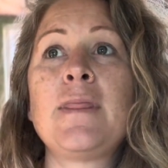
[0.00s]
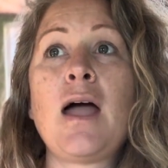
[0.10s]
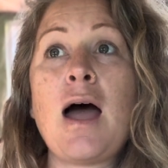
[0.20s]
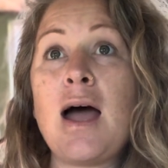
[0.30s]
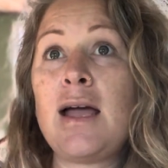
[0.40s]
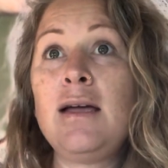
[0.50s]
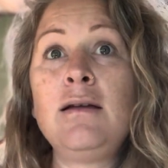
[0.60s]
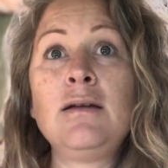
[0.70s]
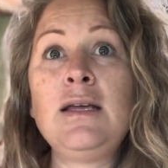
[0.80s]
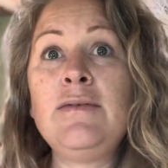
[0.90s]
I
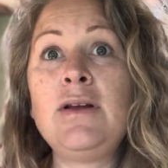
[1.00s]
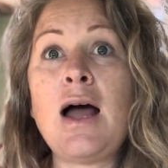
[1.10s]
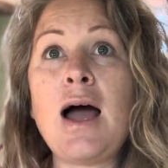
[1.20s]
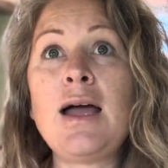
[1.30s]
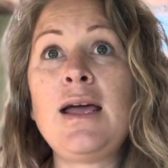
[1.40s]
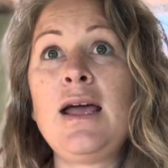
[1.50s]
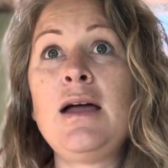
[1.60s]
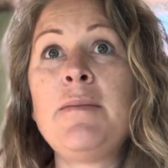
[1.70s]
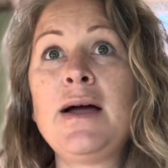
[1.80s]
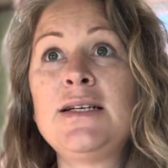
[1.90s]

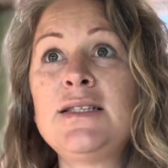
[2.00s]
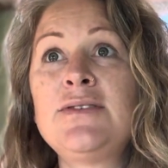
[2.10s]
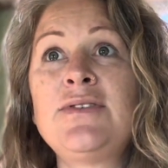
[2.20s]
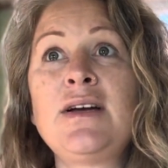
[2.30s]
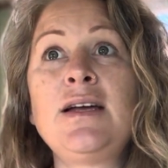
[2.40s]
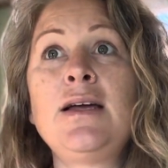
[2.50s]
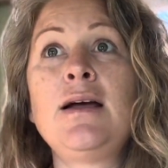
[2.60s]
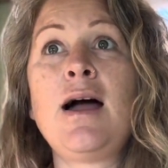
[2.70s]
am identifying,